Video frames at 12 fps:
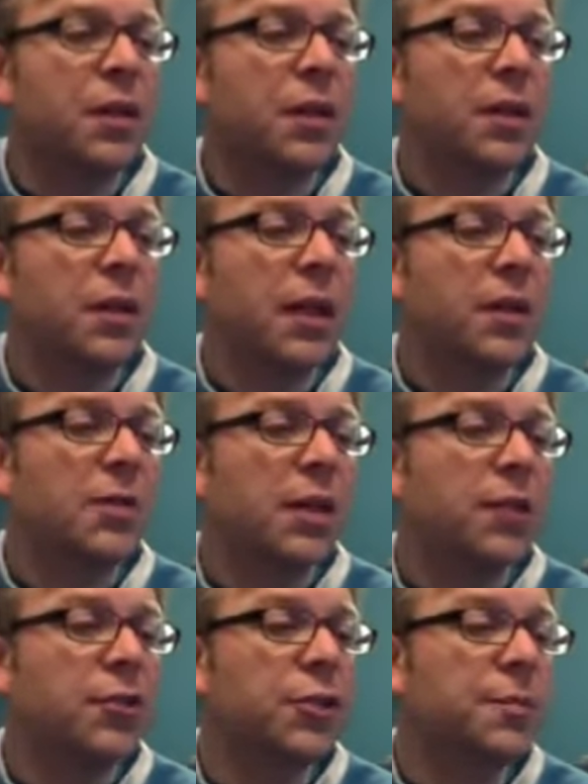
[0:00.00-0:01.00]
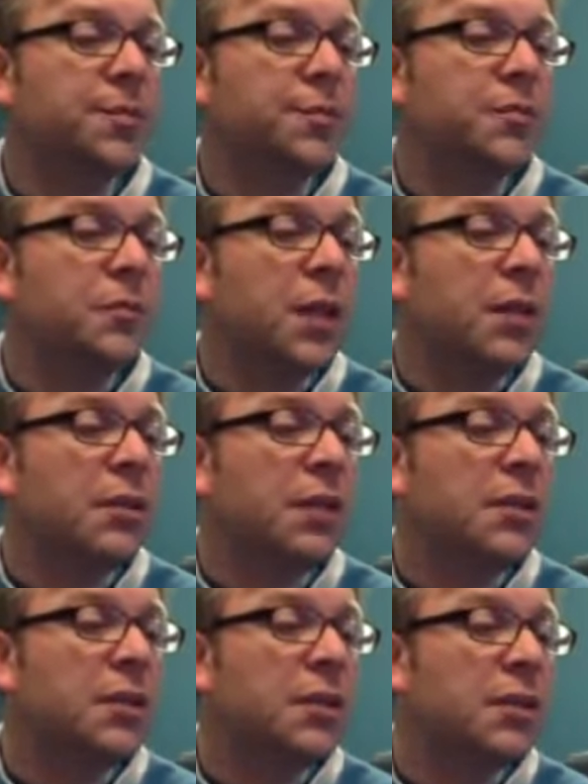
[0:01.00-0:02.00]
The next section
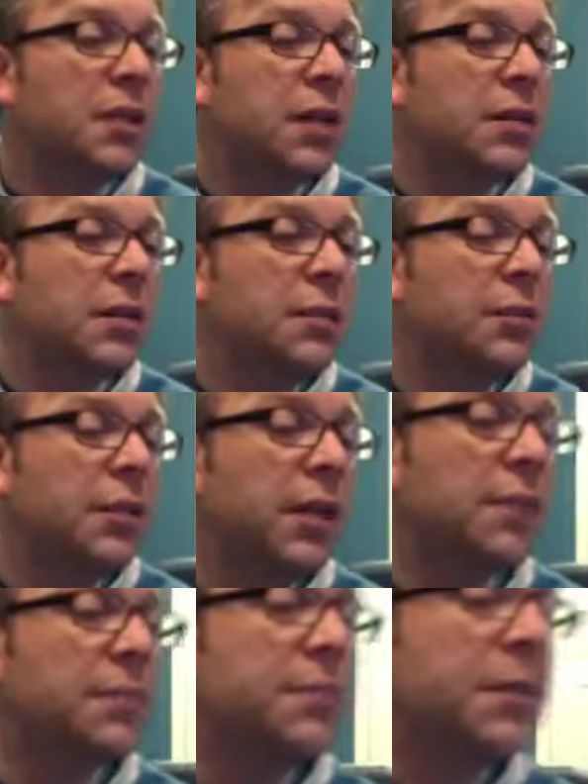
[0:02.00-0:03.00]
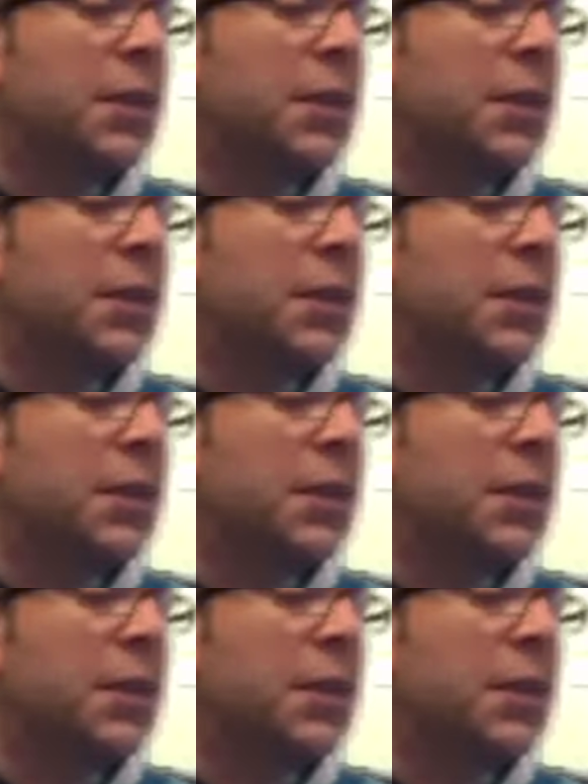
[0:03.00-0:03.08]
does the exact same thing.